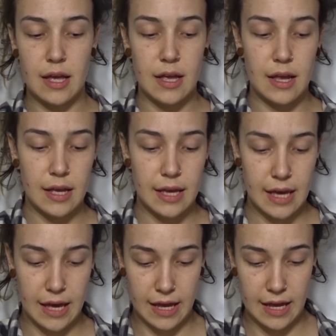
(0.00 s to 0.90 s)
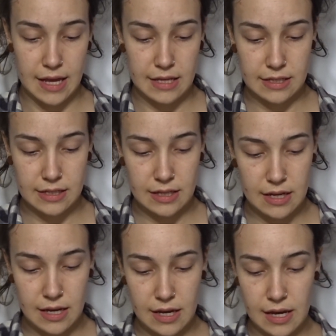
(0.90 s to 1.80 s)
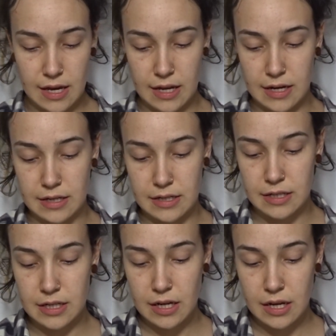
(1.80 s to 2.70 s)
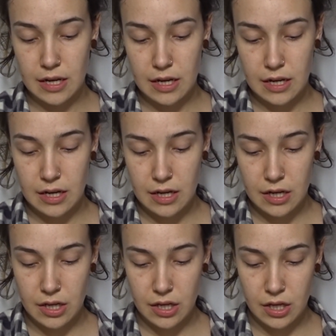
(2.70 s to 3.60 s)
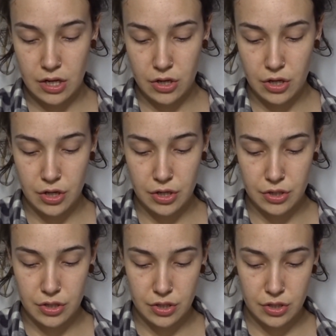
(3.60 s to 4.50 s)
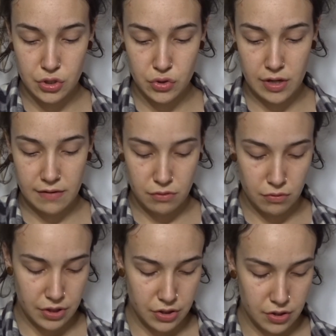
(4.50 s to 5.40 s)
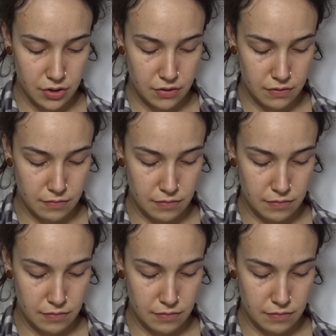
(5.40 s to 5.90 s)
case, and you know, you can travel with them.